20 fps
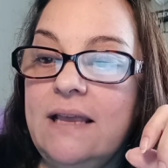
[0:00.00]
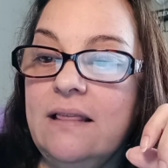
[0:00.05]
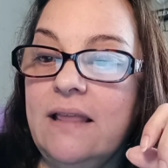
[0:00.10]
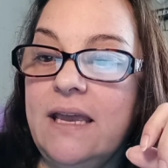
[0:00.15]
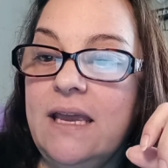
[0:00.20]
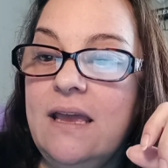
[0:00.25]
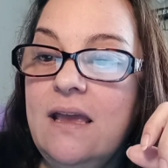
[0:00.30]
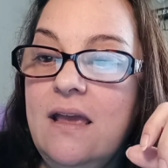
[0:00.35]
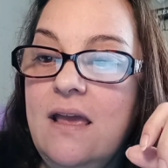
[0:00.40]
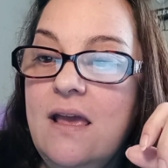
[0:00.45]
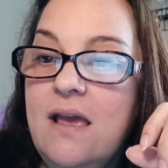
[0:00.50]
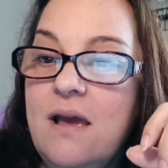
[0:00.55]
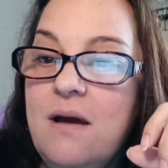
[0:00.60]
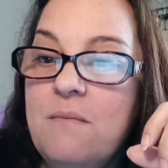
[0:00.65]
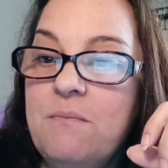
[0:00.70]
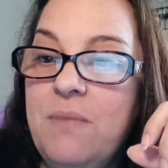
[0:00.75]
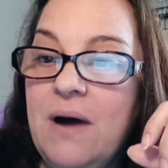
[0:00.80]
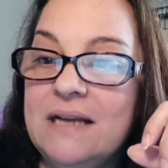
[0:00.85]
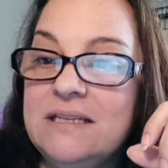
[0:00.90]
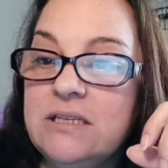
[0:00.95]
lately,
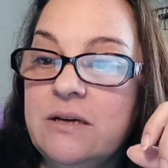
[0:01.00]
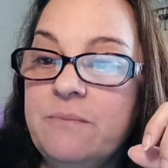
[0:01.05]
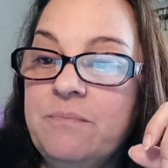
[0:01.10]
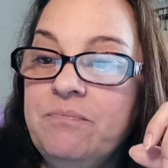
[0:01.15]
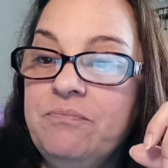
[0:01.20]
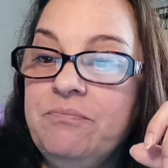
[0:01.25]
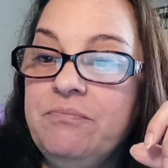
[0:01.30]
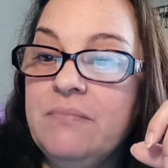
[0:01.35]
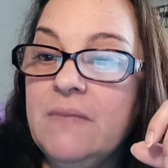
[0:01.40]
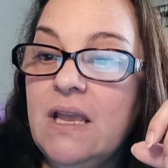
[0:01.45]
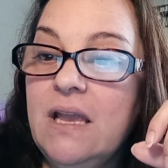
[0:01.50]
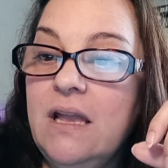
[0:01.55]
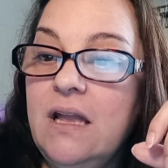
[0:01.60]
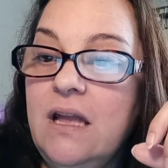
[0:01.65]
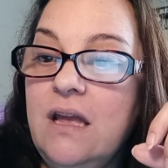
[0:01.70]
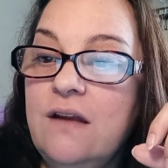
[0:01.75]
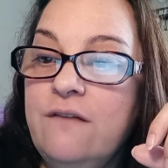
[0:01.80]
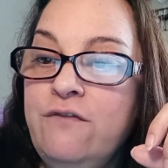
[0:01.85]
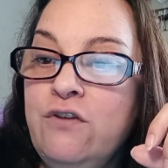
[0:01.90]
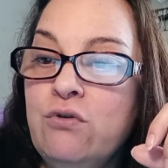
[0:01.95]
but
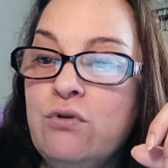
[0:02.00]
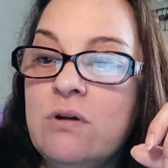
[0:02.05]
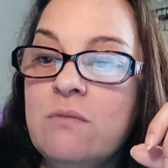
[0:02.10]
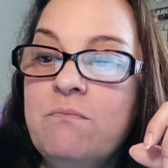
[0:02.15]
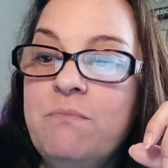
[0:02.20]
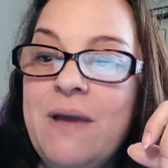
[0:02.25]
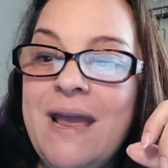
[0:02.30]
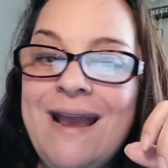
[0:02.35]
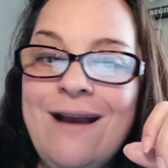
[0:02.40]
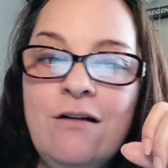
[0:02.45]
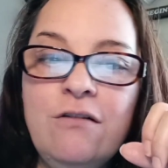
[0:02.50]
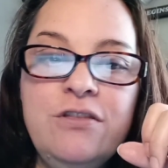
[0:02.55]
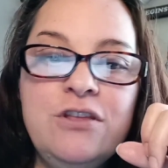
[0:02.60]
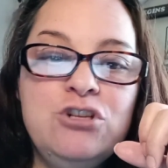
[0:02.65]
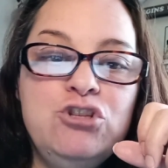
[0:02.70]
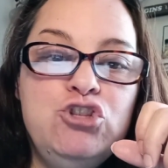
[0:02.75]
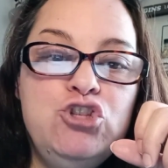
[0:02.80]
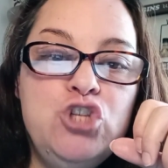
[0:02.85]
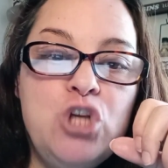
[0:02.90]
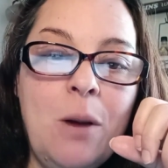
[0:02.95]
if you compare
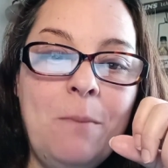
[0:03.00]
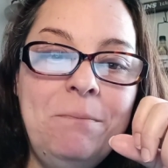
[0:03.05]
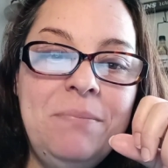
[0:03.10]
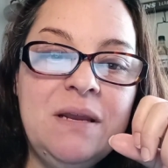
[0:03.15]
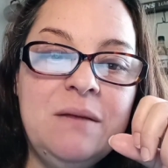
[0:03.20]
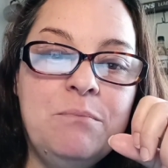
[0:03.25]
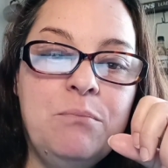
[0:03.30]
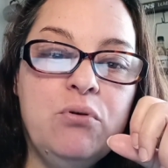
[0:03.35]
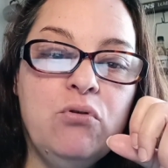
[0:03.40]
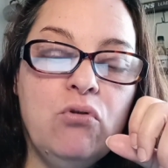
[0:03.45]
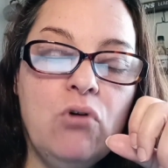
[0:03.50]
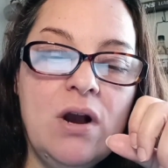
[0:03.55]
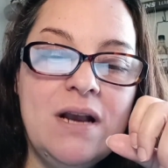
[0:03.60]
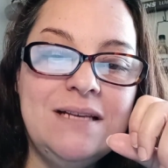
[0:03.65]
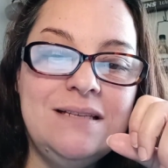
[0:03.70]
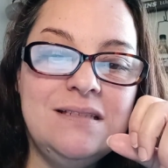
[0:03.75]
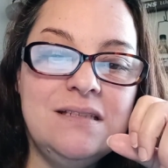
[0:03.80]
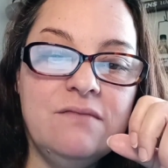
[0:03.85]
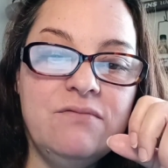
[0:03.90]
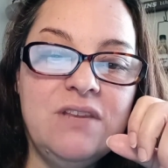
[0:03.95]
the jump in
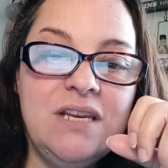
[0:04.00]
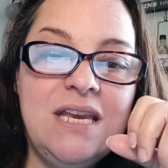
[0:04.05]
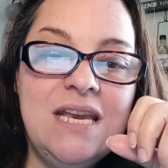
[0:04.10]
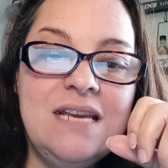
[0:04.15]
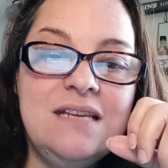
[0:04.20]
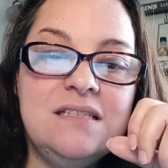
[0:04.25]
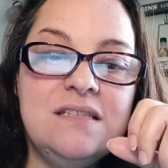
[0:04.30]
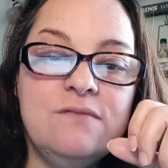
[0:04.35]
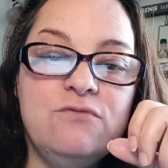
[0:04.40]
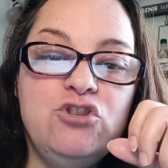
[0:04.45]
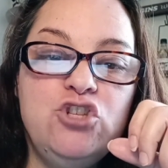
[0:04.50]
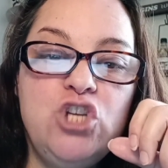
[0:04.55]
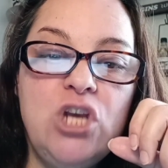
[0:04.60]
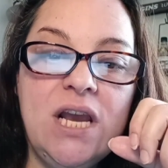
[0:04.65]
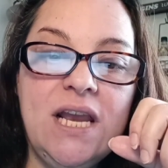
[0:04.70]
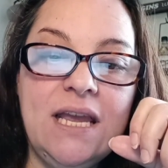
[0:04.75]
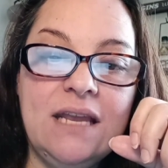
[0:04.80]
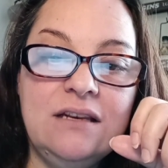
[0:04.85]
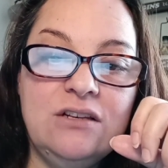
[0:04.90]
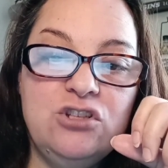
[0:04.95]
price of the case of
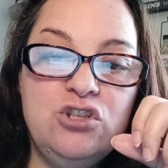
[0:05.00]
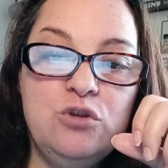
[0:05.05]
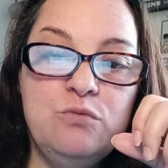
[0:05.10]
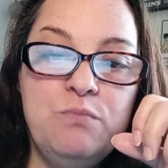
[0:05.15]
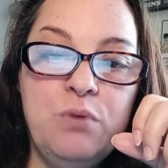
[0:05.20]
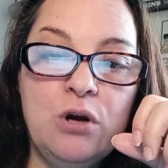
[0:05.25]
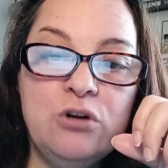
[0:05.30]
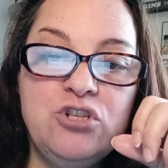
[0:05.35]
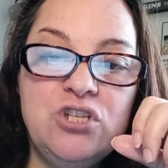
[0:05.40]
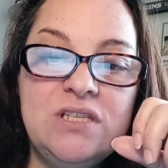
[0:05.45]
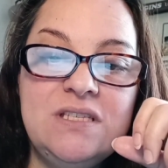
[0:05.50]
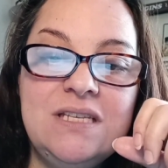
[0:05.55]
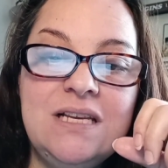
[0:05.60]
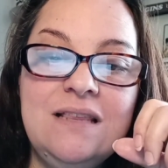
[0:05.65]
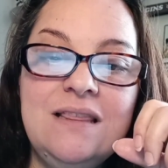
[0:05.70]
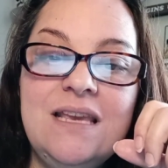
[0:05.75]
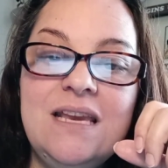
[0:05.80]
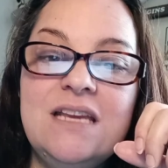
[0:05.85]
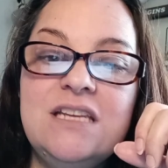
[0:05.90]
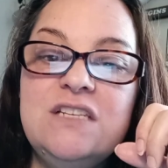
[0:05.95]
chicken to
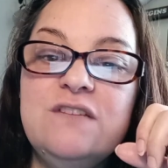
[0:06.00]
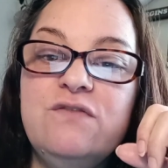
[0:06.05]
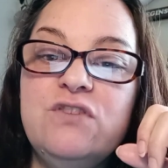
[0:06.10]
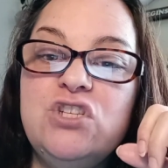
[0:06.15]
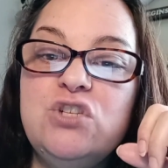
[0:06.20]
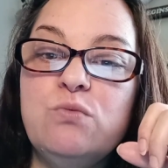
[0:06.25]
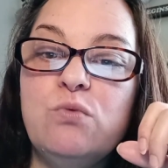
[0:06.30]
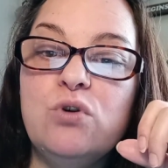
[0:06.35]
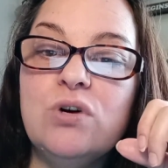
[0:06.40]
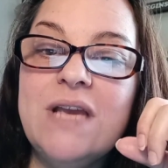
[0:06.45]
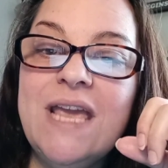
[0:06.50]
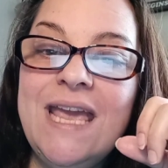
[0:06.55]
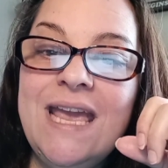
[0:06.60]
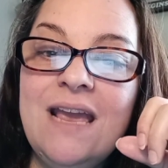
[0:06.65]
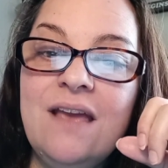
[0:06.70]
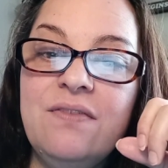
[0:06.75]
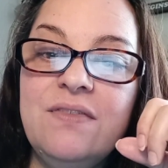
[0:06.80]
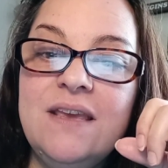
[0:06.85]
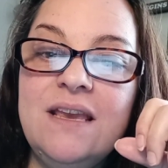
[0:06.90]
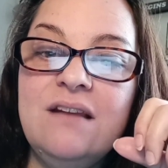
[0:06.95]
purchasing the individual
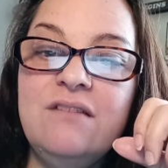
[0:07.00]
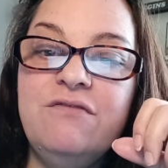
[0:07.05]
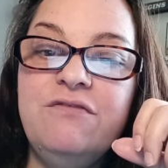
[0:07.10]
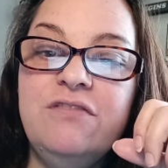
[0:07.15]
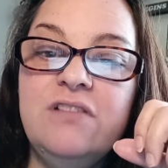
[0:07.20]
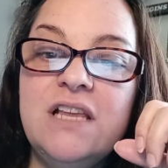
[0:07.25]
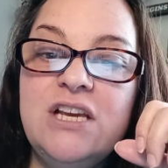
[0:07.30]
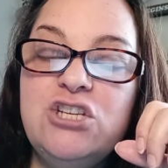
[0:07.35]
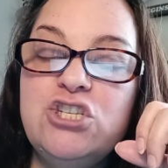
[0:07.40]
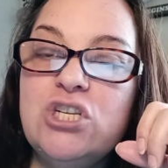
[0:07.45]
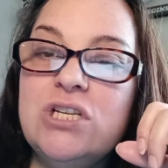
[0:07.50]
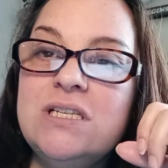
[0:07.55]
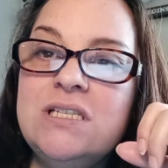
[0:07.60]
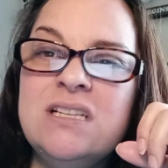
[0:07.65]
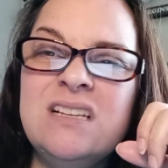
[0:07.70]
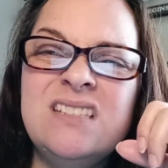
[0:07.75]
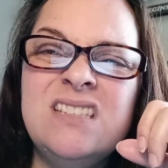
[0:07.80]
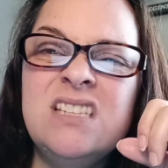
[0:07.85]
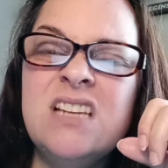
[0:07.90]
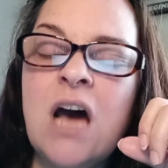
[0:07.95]
can, the inflation
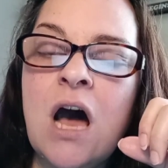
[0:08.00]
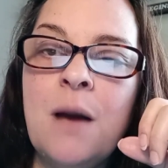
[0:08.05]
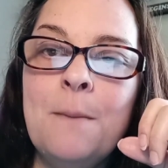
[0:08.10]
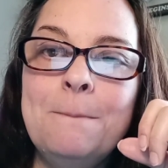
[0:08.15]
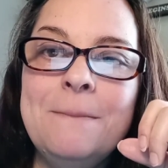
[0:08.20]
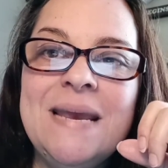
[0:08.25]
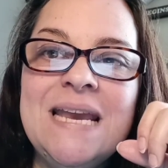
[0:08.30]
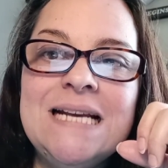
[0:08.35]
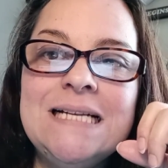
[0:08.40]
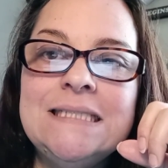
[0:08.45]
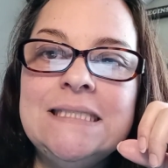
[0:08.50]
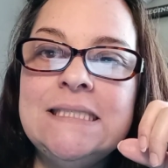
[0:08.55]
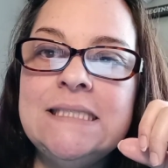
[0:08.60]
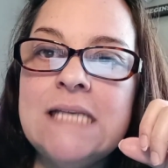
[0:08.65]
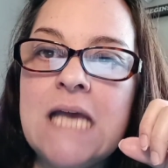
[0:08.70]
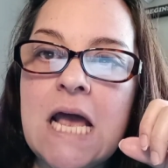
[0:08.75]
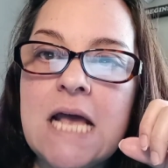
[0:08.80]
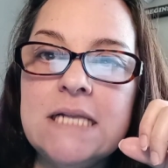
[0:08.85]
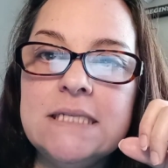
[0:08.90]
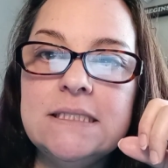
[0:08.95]
does not make
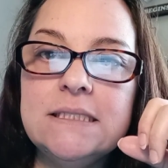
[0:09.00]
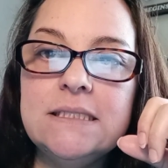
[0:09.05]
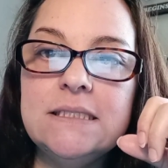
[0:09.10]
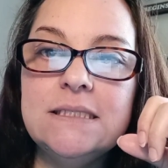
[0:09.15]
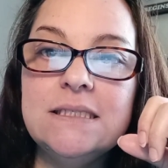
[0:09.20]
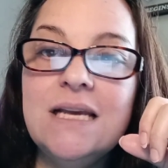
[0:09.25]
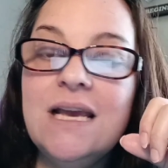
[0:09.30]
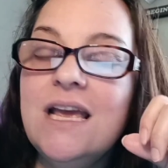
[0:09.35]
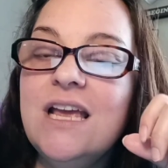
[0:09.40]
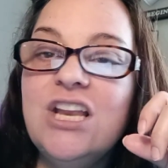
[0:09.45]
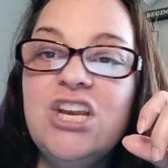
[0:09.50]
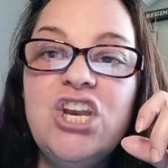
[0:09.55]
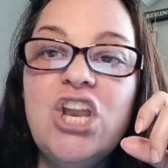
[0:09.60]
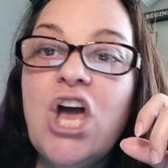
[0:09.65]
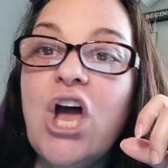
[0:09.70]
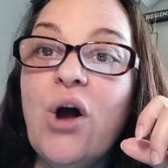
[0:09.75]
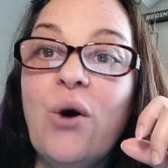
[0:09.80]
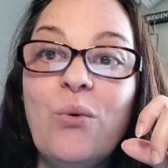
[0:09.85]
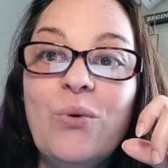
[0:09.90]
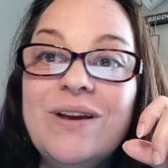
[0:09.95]
sense.
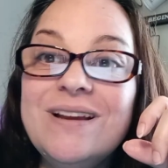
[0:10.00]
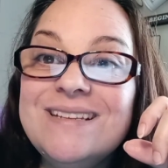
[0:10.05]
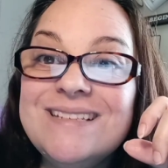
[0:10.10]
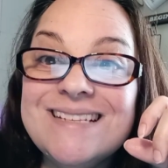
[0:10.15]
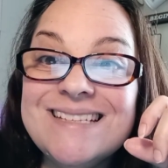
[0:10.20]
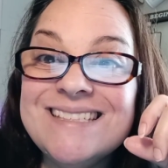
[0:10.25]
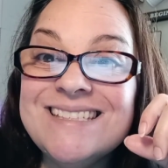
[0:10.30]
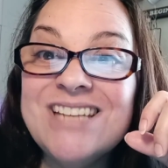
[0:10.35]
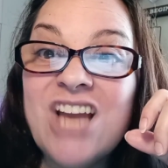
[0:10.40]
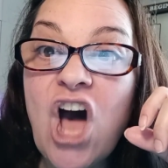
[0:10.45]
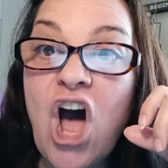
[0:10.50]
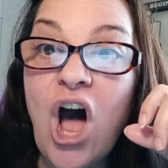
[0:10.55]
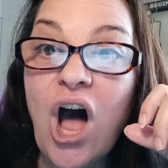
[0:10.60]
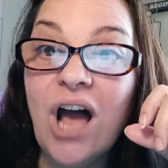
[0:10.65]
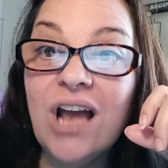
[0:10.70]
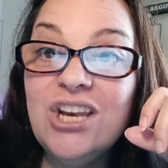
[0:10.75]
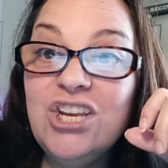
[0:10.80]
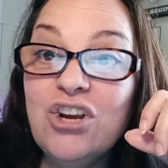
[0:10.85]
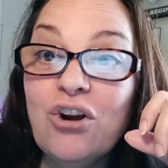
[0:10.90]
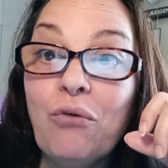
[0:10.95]
No, it does
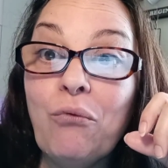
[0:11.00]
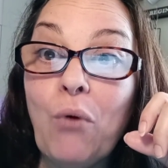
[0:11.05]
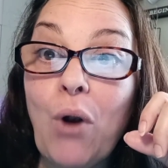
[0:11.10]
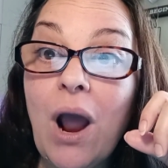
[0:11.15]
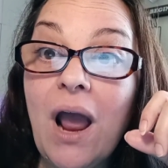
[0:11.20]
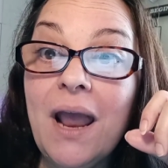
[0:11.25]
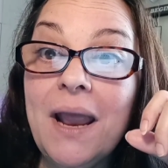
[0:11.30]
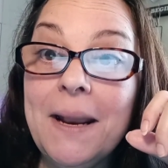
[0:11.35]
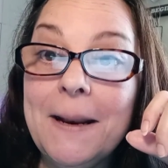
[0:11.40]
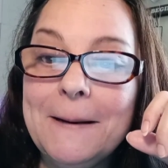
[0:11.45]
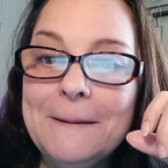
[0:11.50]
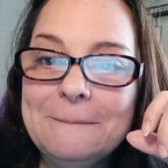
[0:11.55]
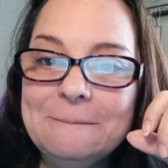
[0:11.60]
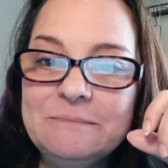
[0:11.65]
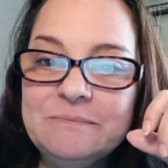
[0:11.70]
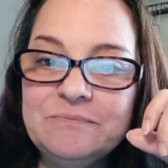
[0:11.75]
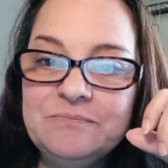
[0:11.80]
not. You're right.